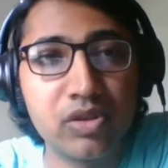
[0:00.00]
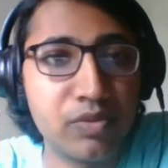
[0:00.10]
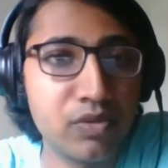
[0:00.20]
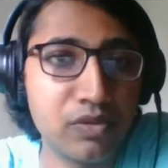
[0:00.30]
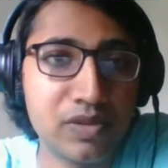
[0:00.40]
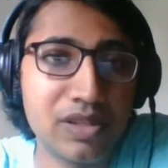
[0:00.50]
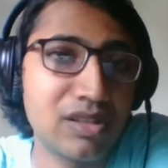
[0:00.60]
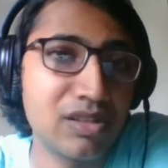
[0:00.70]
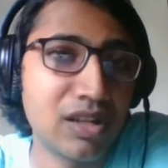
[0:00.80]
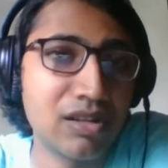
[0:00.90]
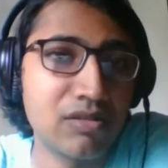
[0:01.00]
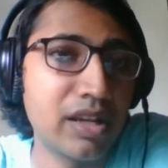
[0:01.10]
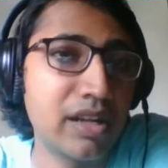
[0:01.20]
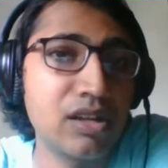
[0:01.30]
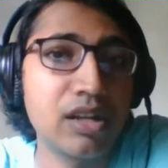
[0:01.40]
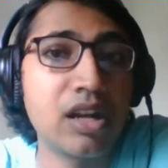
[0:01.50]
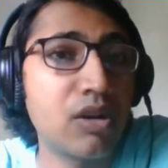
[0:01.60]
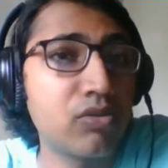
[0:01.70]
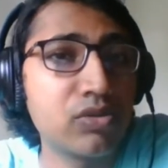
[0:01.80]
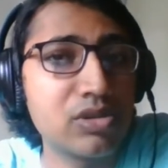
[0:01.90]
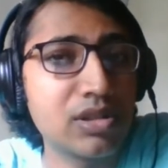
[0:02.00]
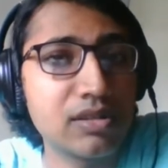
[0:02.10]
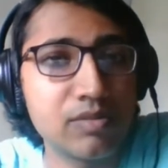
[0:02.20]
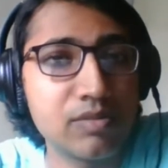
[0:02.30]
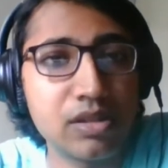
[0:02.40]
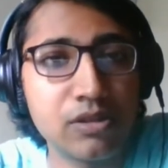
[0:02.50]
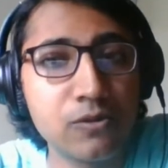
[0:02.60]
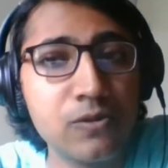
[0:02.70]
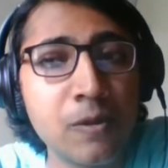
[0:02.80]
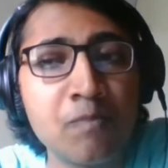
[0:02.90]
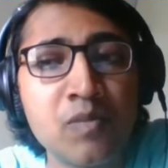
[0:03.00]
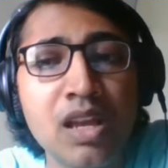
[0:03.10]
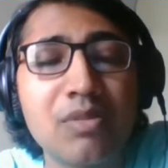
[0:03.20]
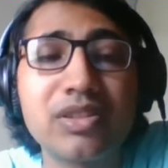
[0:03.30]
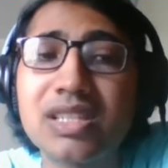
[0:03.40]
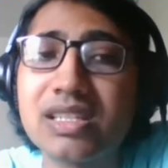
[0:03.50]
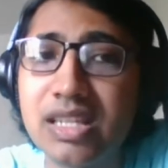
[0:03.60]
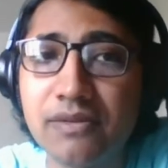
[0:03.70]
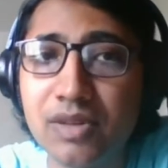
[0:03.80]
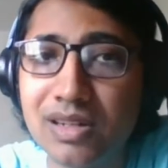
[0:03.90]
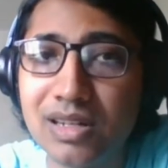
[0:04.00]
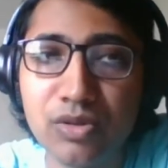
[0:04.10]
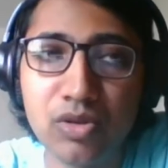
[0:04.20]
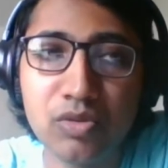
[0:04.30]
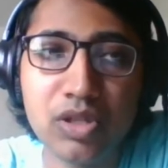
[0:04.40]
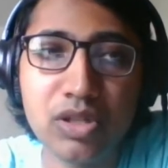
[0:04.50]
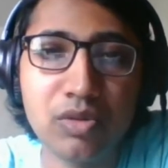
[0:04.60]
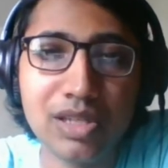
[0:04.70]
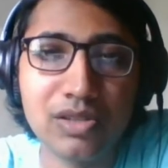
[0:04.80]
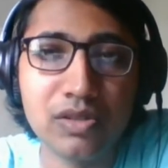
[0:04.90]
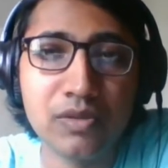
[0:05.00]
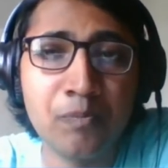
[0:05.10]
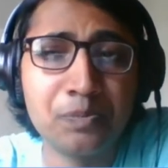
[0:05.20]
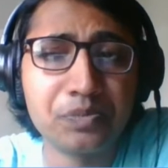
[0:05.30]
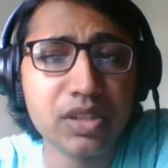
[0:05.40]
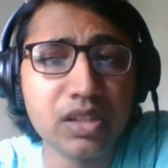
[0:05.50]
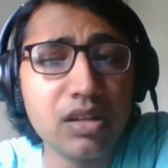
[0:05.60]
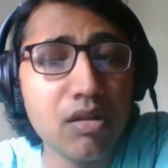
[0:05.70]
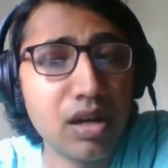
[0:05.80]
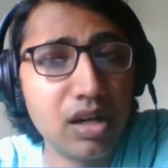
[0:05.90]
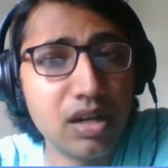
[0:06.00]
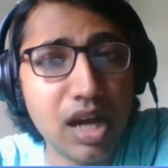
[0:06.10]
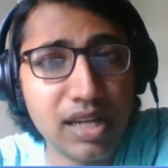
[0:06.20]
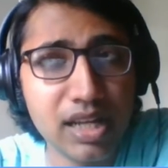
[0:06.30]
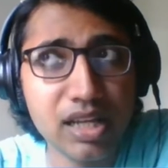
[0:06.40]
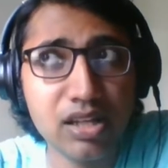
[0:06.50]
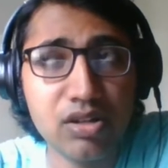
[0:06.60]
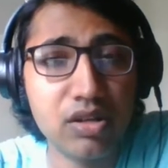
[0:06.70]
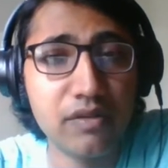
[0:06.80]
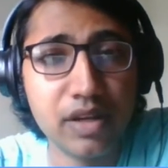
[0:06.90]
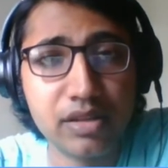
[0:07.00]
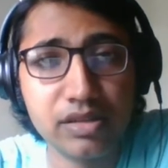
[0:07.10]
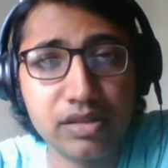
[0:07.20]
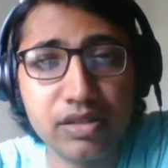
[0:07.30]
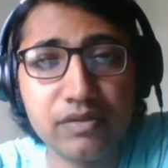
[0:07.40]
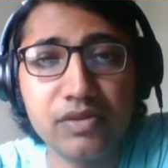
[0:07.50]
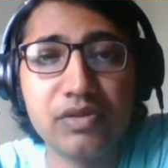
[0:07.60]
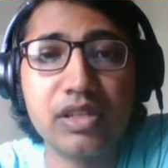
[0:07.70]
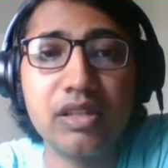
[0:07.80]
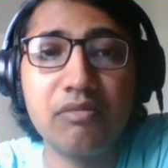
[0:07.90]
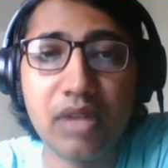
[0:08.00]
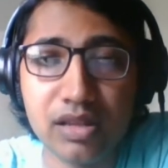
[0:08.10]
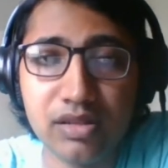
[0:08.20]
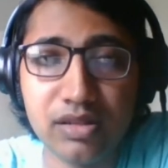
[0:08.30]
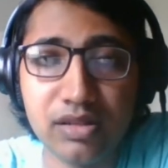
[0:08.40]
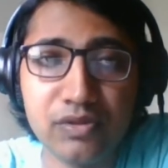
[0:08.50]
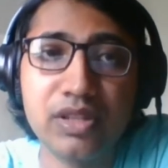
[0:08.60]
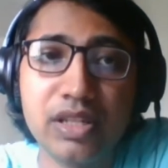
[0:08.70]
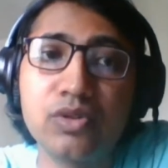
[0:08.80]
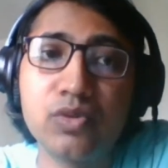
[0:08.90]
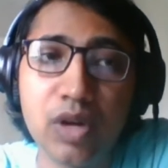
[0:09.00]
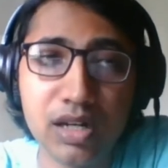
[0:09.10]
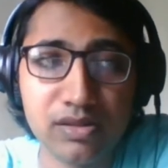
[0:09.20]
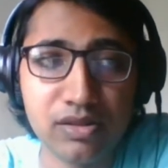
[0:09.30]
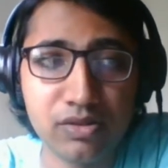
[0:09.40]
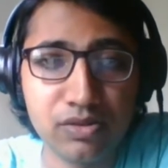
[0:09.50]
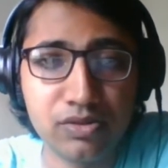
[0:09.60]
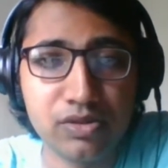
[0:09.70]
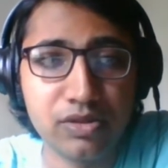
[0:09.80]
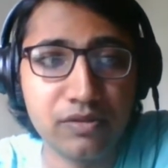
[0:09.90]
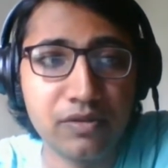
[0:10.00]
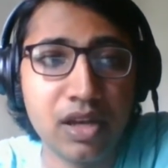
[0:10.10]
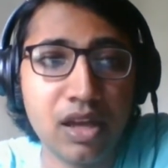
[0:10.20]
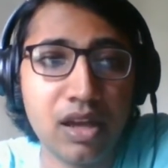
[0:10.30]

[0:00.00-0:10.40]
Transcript: over the proofs and the general idea and how those theorems are used, because that's definitely going to be a question. Unlike a lot of other interviews, in math interviews, they do ask you to sort of